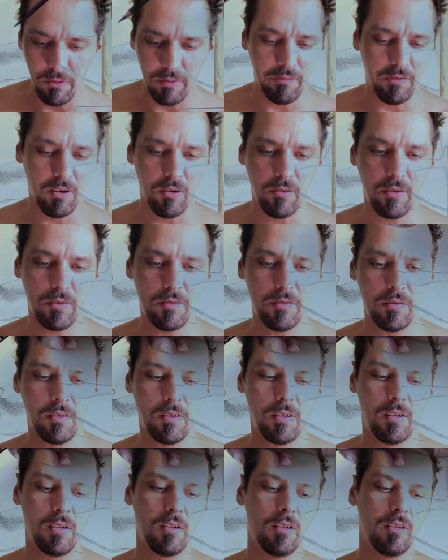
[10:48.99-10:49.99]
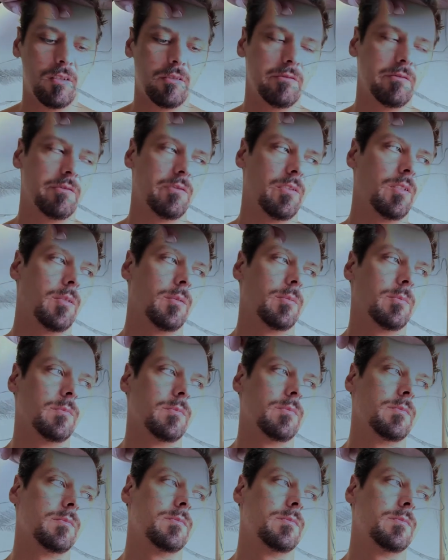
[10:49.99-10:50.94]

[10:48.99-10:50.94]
the focus from